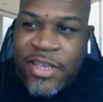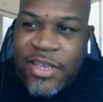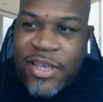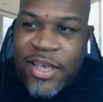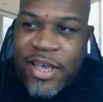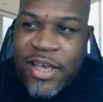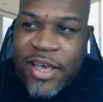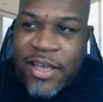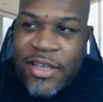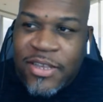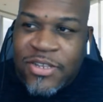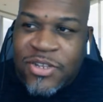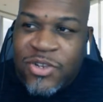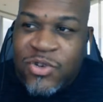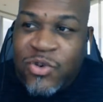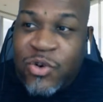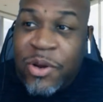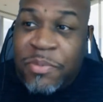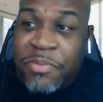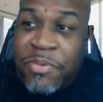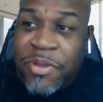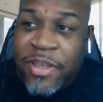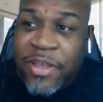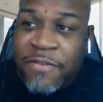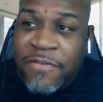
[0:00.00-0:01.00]

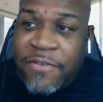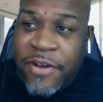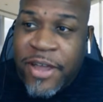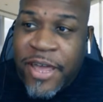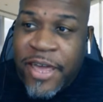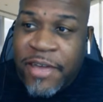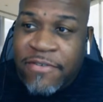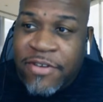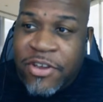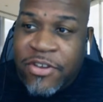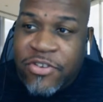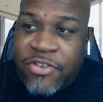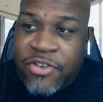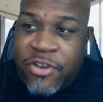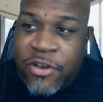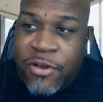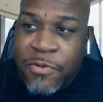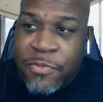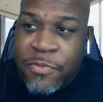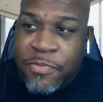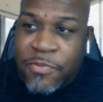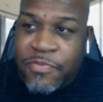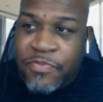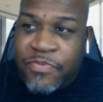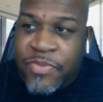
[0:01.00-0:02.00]
scripting for every
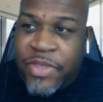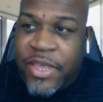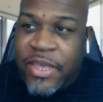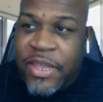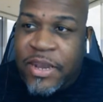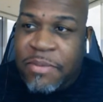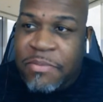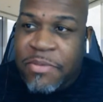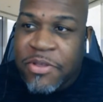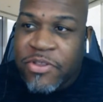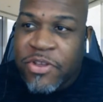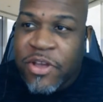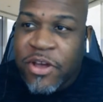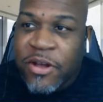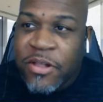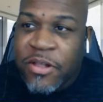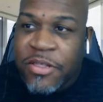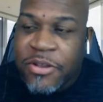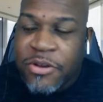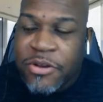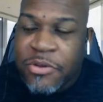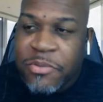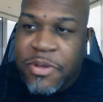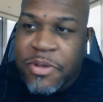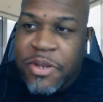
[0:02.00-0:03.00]
show, and I'm going to talk a
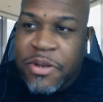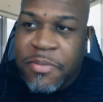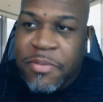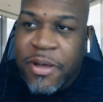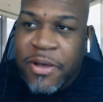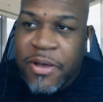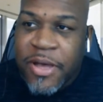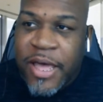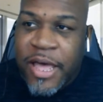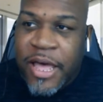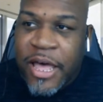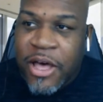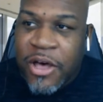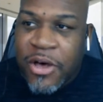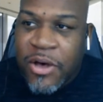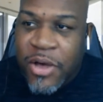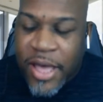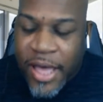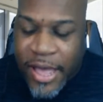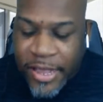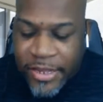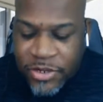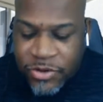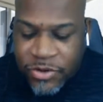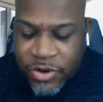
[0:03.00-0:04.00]
little bit about how
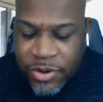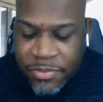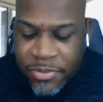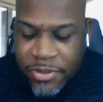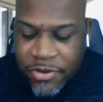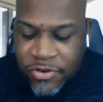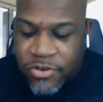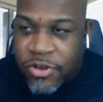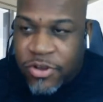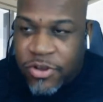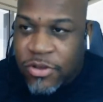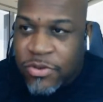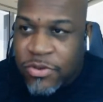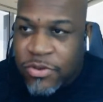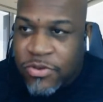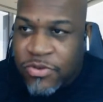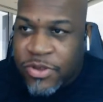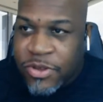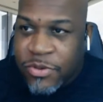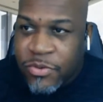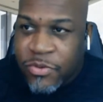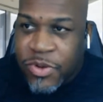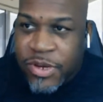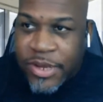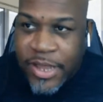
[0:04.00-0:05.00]
I script the shows
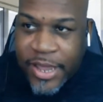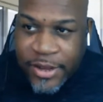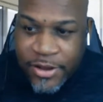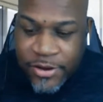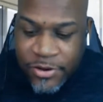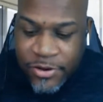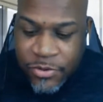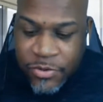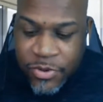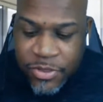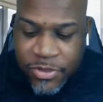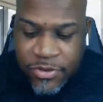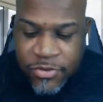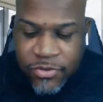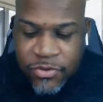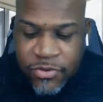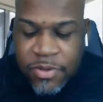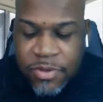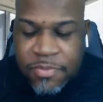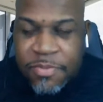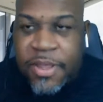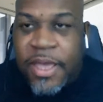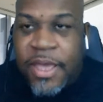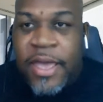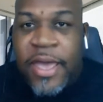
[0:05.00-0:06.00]
and what I do with the
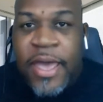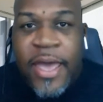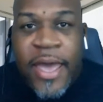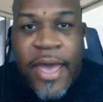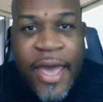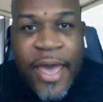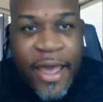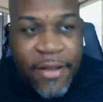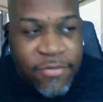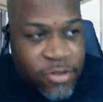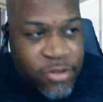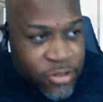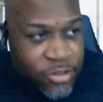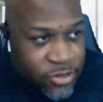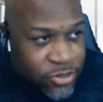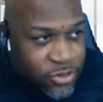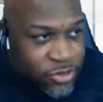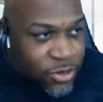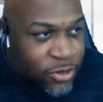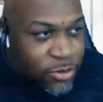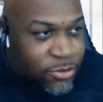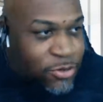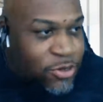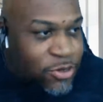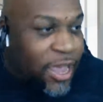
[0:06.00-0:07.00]
script after the
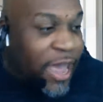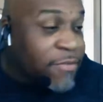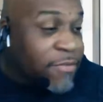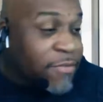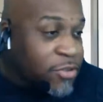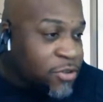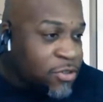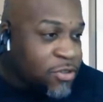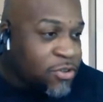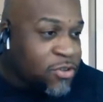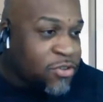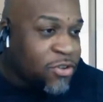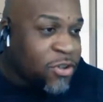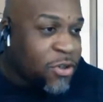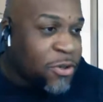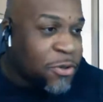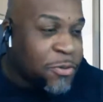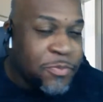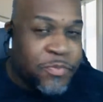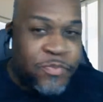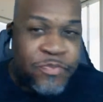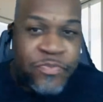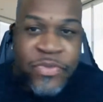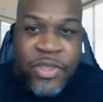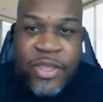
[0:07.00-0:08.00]
show.
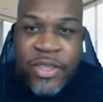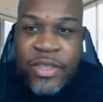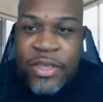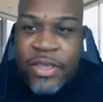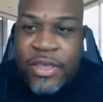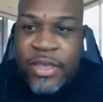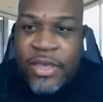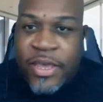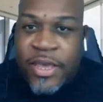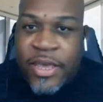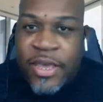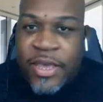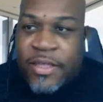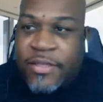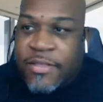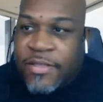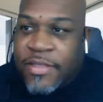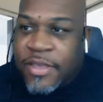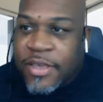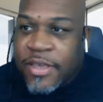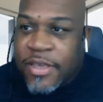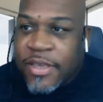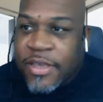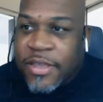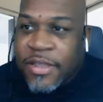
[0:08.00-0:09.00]
And
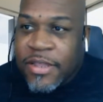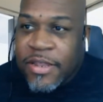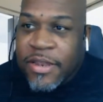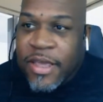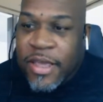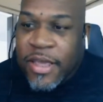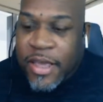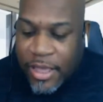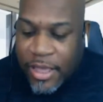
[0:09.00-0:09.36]
then